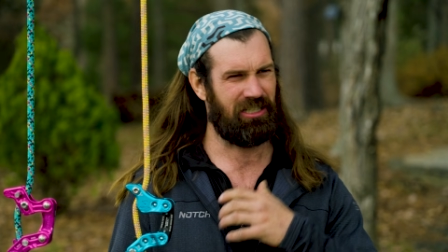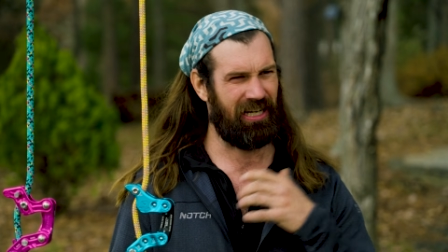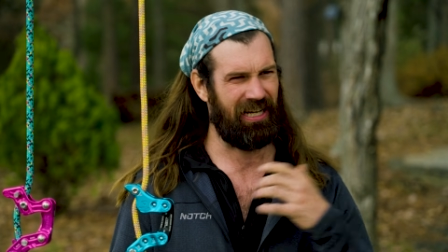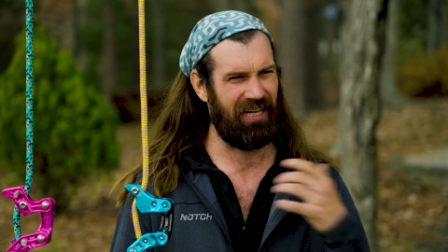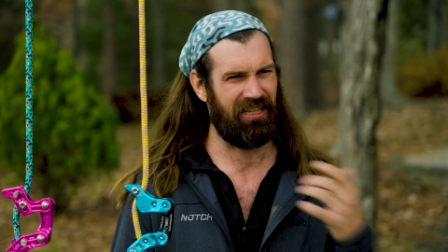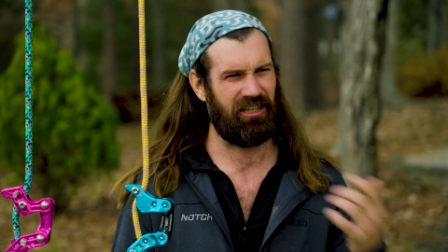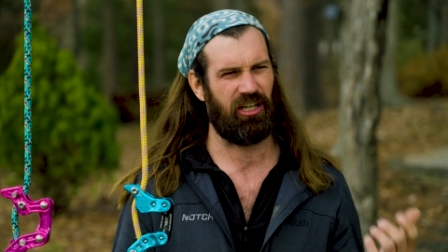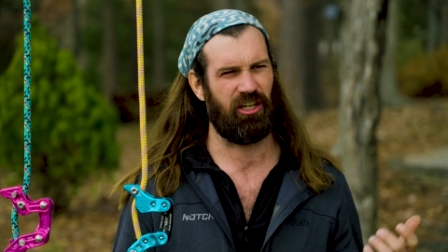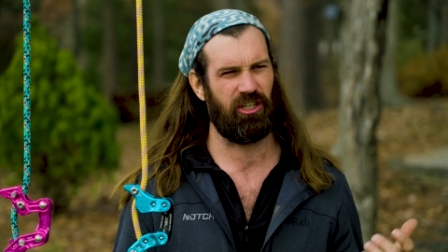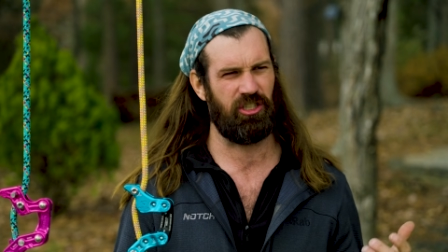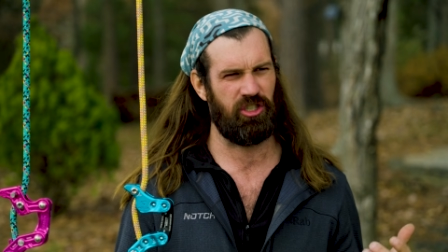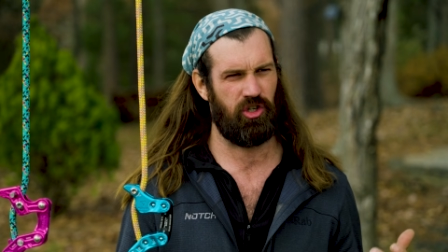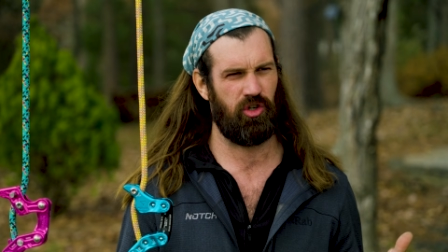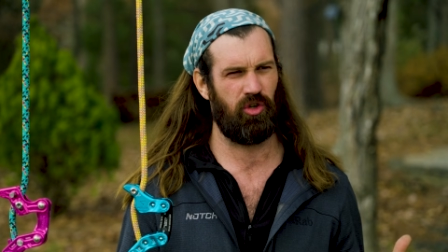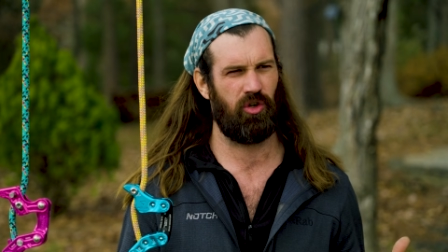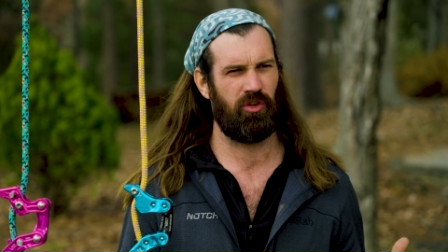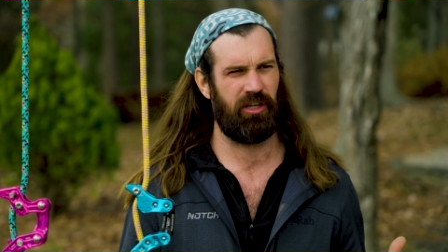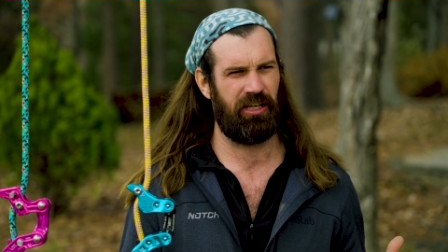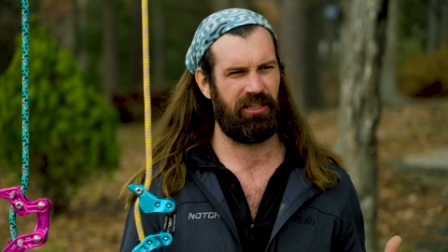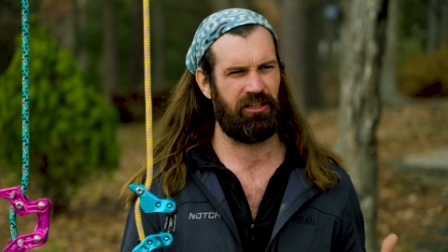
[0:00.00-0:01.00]
to get the
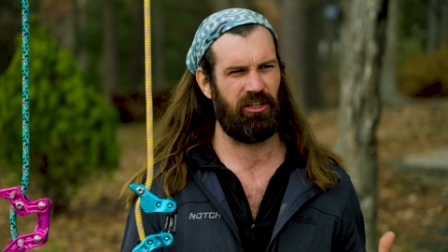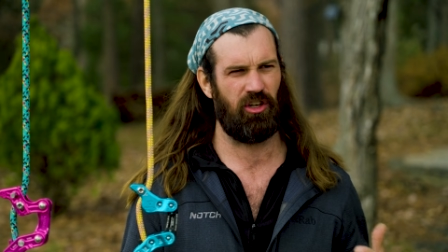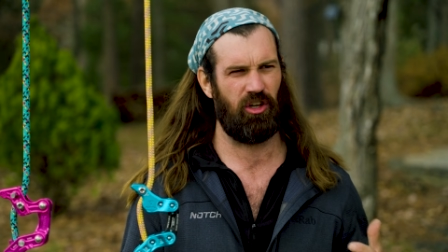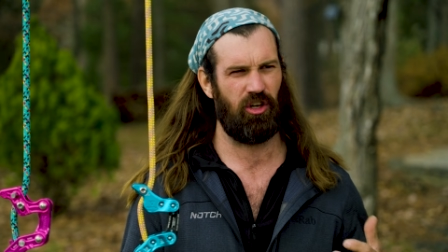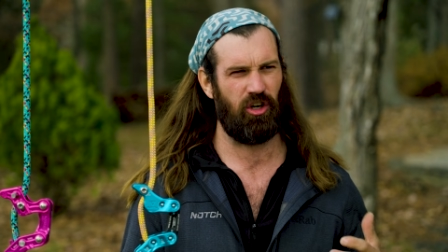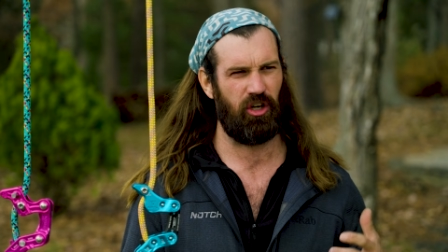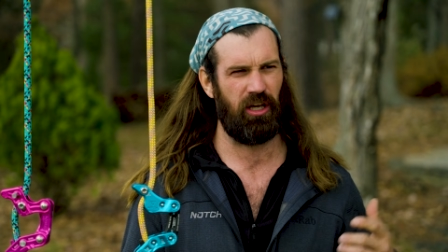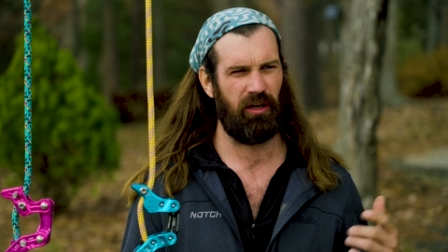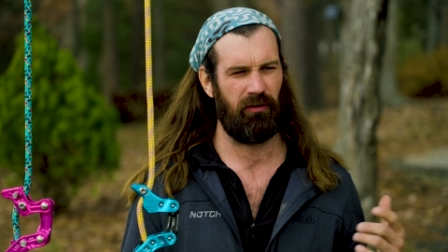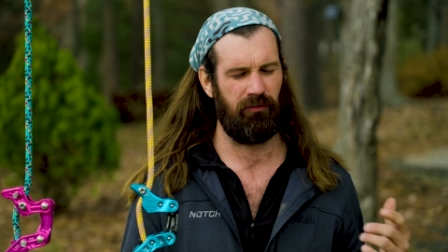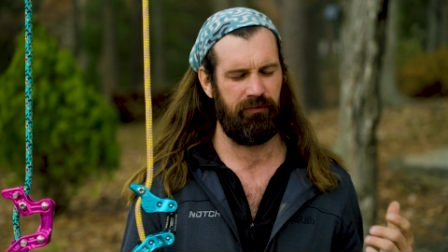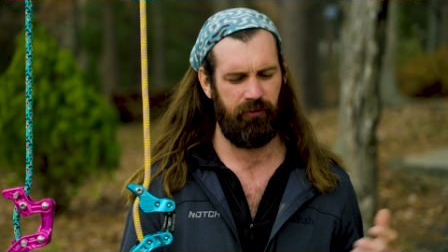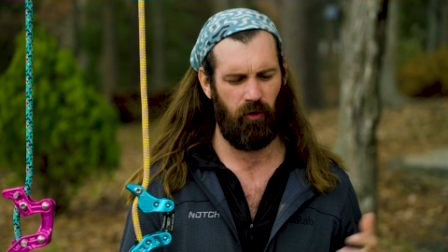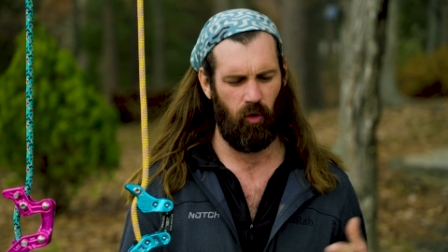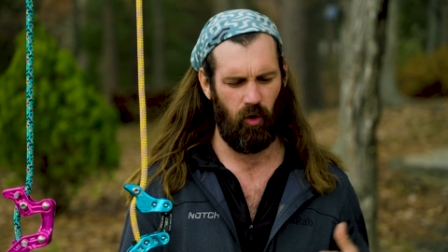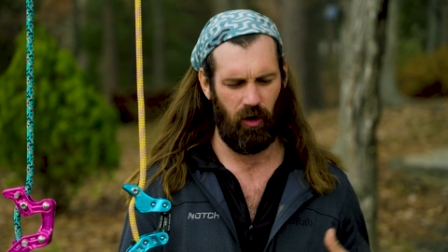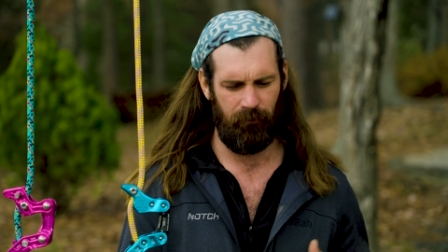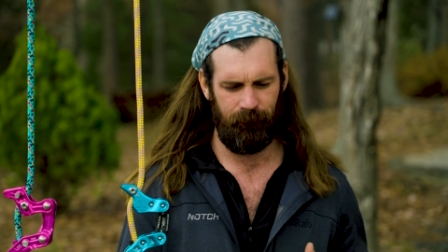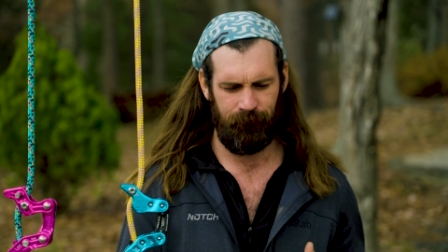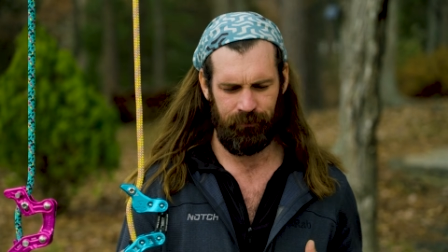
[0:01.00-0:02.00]
control that they're looking
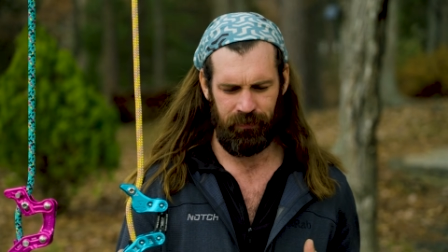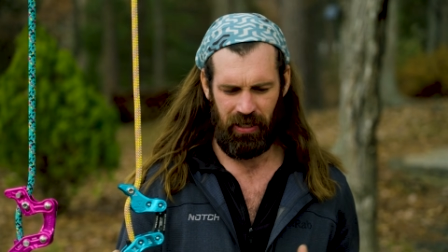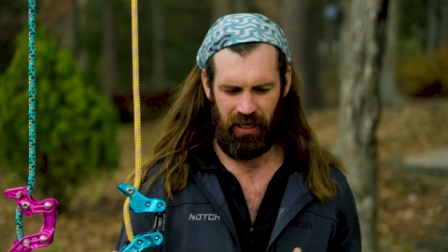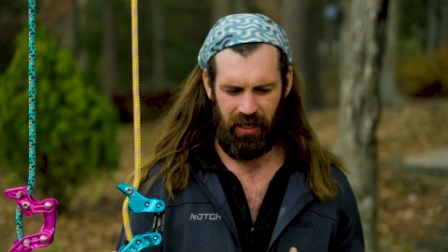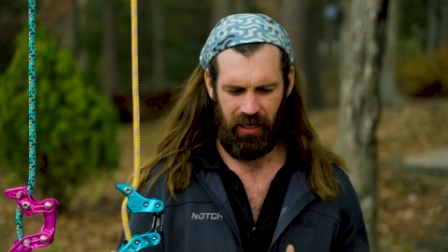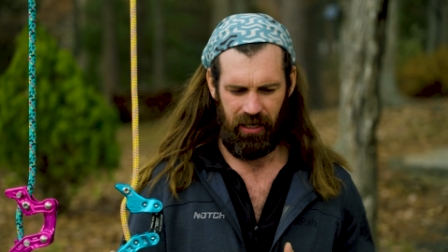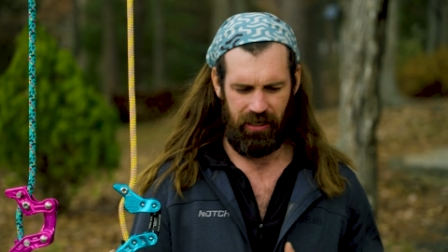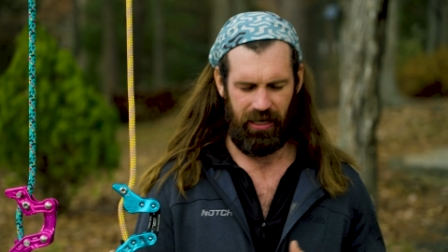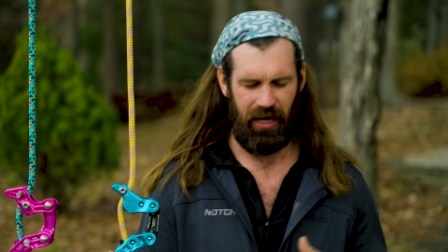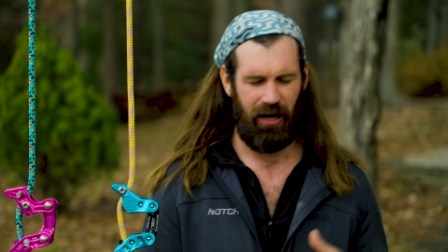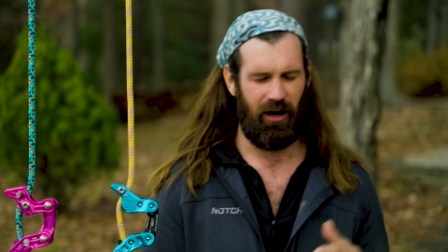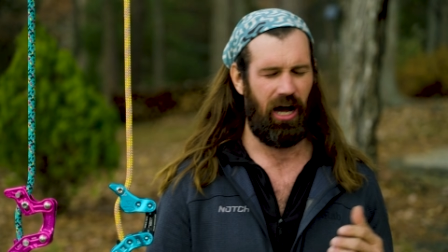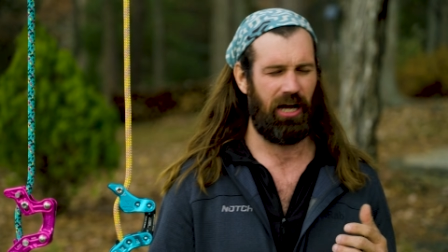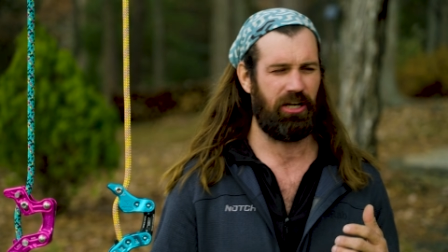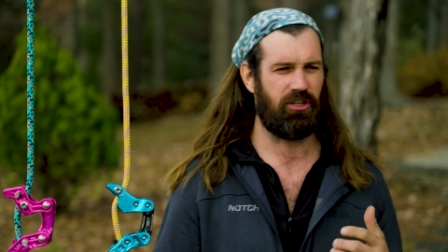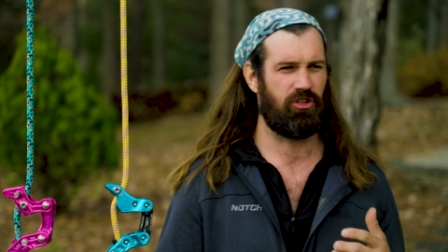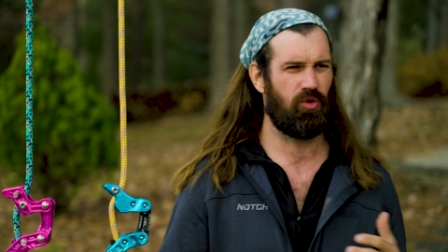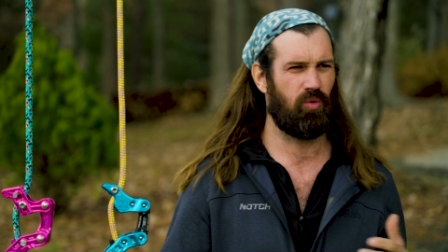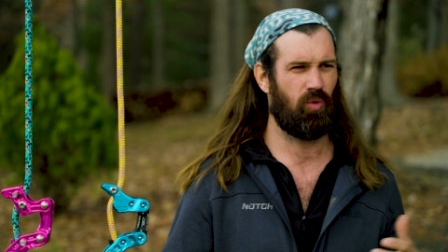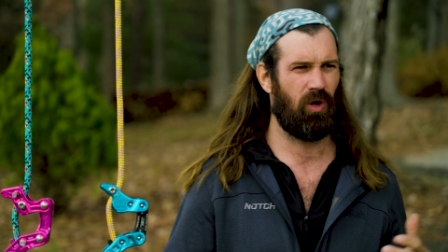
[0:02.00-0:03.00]
for. Now, I
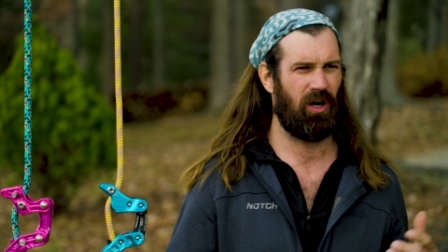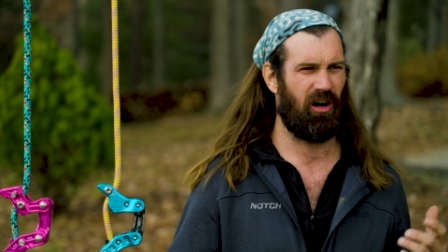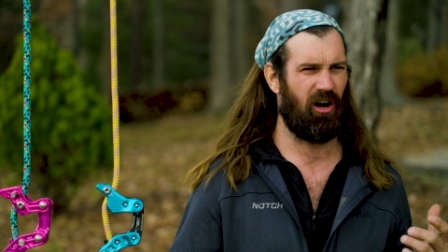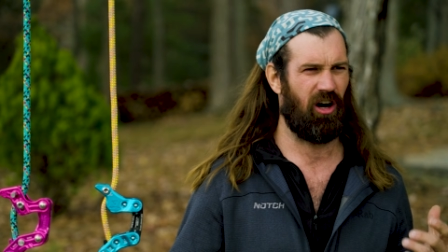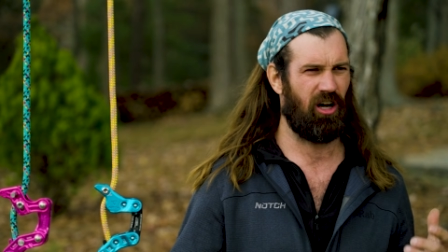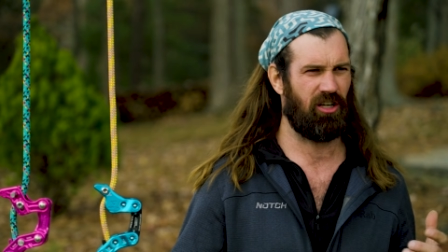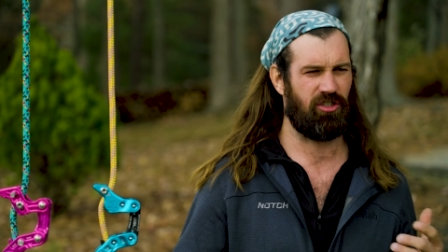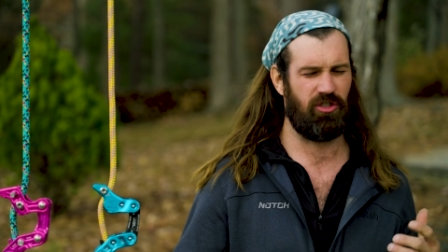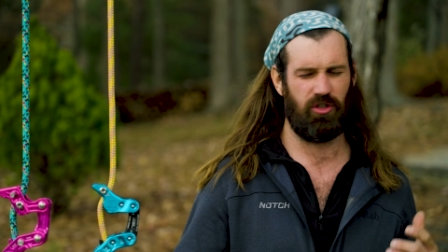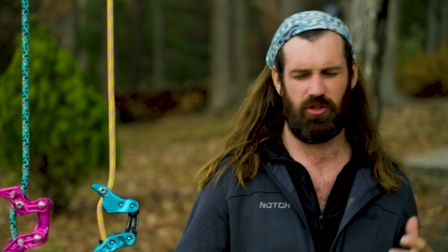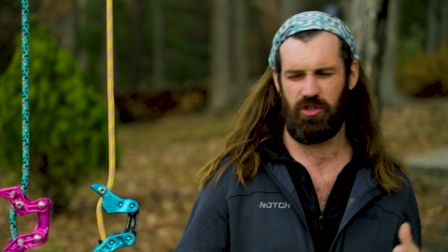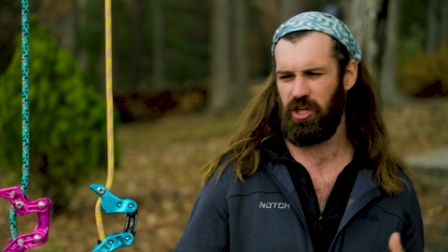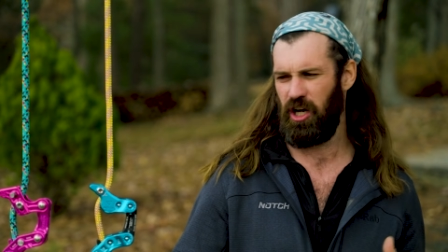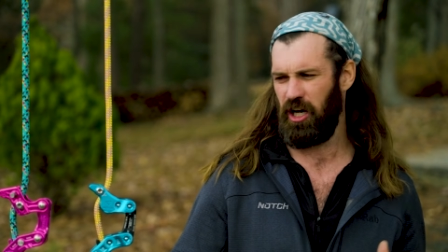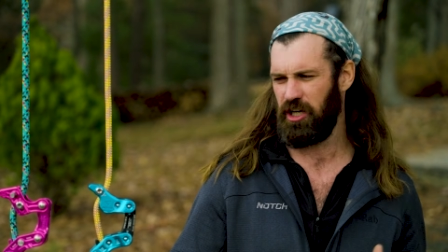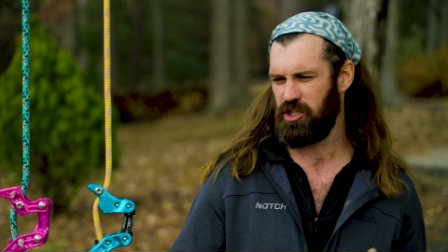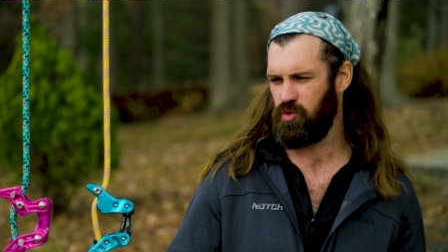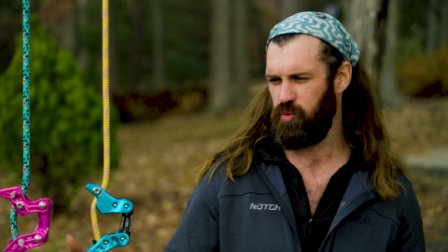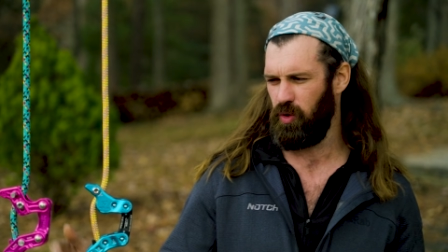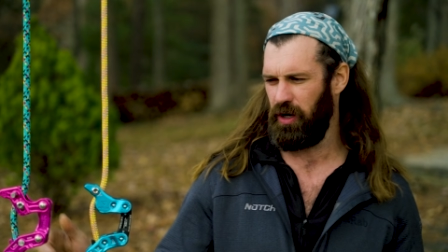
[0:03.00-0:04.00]
do want to also
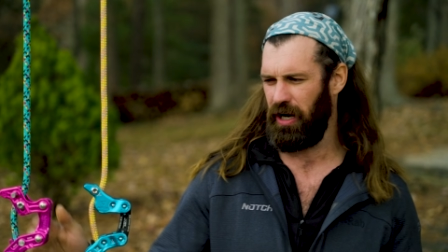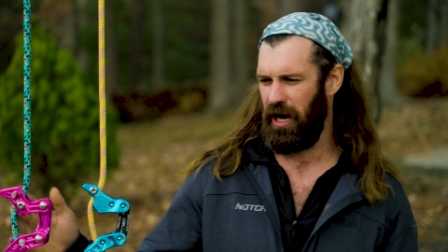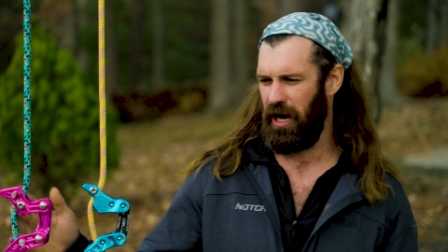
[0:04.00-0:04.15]
touch, when